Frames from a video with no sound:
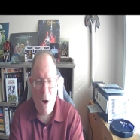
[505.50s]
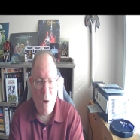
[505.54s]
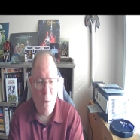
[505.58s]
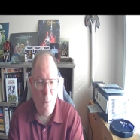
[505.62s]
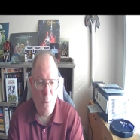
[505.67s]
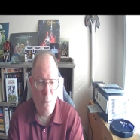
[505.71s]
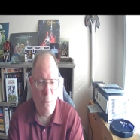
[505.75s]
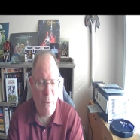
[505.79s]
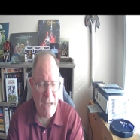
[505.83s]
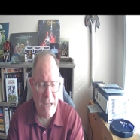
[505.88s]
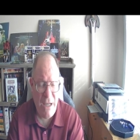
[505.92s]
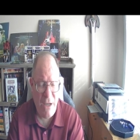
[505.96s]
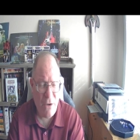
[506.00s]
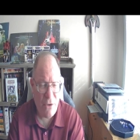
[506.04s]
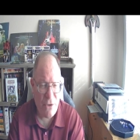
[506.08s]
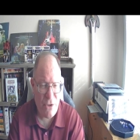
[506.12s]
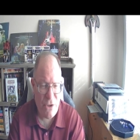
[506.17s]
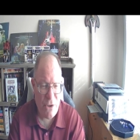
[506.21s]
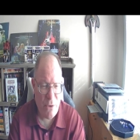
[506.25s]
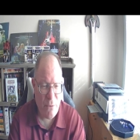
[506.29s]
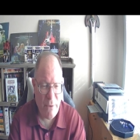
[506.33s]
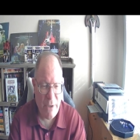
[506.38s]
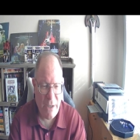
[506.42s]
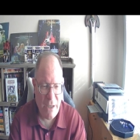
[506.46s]
we are
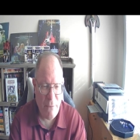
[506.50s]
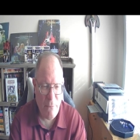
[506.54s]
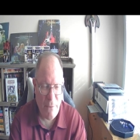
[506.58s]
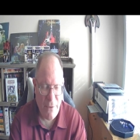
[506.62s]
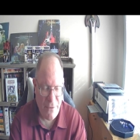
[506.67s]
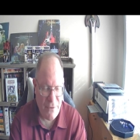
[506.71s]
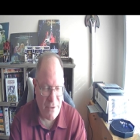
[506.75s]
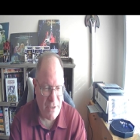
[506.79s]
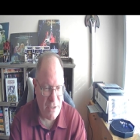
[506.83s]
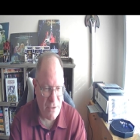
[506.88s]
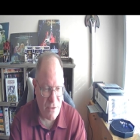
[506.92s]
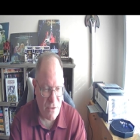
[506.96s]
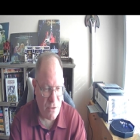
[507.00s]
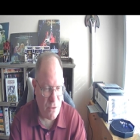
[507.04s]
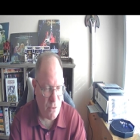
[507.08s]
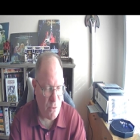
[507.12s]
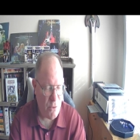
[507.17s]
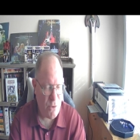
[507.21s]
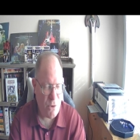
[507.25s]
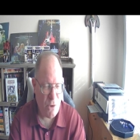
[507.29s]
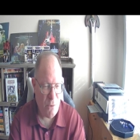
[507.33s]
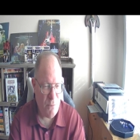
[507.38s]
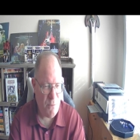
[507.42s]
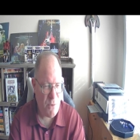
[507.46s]
doing with these
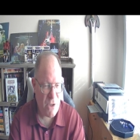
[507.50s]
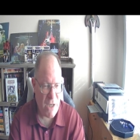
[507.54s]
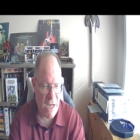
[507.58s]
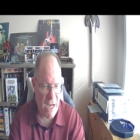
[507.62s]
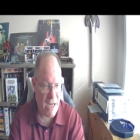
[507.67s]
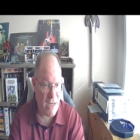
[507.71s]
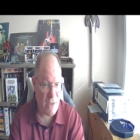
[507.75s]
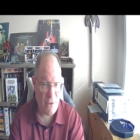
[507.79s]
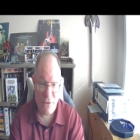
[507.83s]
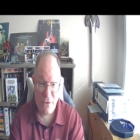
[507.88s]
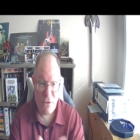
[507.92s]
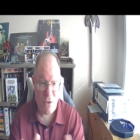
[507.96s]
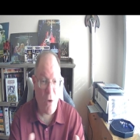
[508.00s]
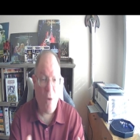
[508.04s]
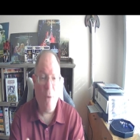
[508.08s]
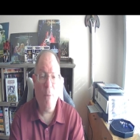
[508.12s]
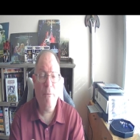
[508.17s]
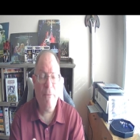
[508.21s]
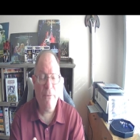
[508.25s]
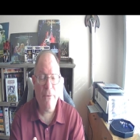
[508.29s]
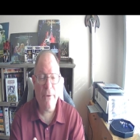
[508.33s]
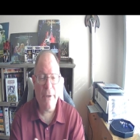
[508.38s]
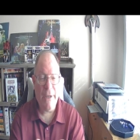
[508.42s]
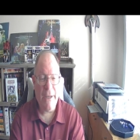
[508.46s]
YouTube channels,
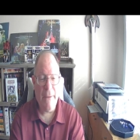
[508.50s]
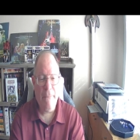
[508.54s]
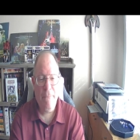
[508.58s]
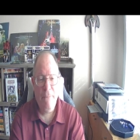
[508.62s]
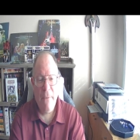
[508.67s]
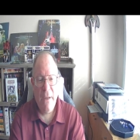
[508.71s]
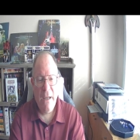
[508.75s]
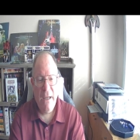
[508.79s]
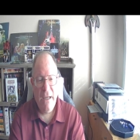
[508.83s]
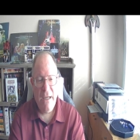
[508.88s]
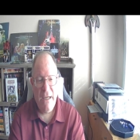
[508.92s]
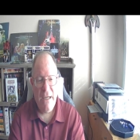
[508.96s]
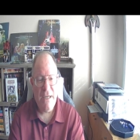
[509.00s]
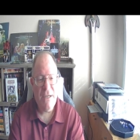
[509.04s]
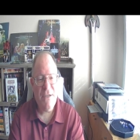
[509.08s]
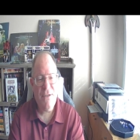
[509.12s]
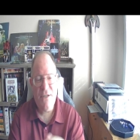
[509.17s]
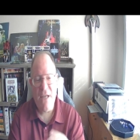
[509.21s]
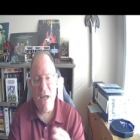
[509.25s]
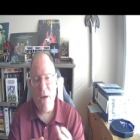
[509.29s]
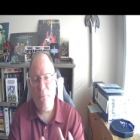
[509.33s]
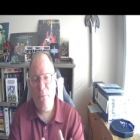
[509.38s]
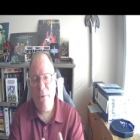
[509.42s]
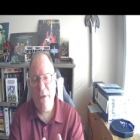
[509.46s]
hopefully, is
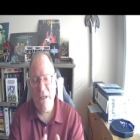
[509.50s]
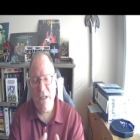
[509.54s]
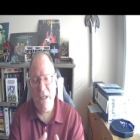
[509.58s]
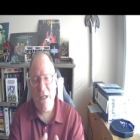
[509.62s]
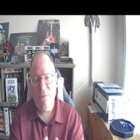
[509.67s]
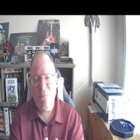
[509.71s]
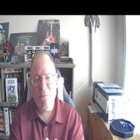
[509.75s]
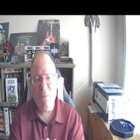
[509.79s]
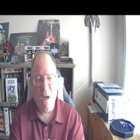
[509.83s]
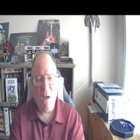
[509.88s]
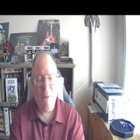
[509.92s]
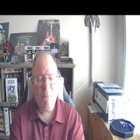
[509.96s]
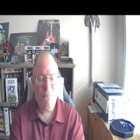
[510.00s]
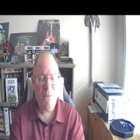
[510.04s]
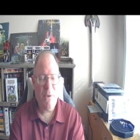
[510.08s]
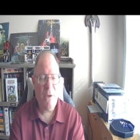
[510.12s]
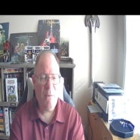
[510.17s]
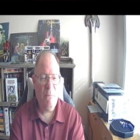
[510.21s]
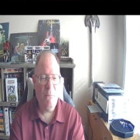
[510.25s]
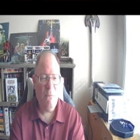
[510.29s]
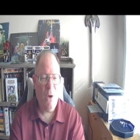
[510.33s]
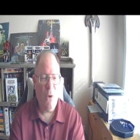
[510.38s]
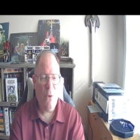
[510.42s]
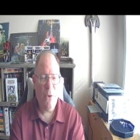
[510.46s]
that we keep on
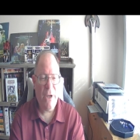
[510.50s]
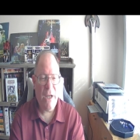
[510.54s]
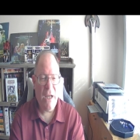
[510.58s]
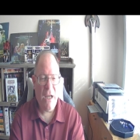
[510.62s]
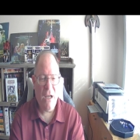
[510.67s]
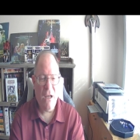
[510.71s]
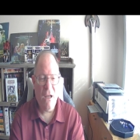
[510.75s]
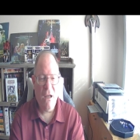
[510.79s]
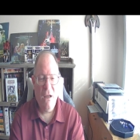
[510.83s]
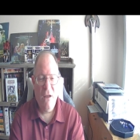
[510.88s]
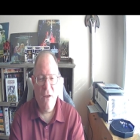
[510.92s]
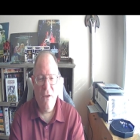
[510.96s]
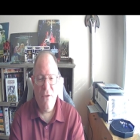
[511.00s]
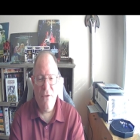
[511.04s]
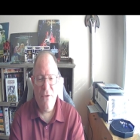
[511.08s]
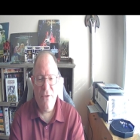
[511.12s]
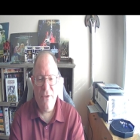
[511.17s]
promoting the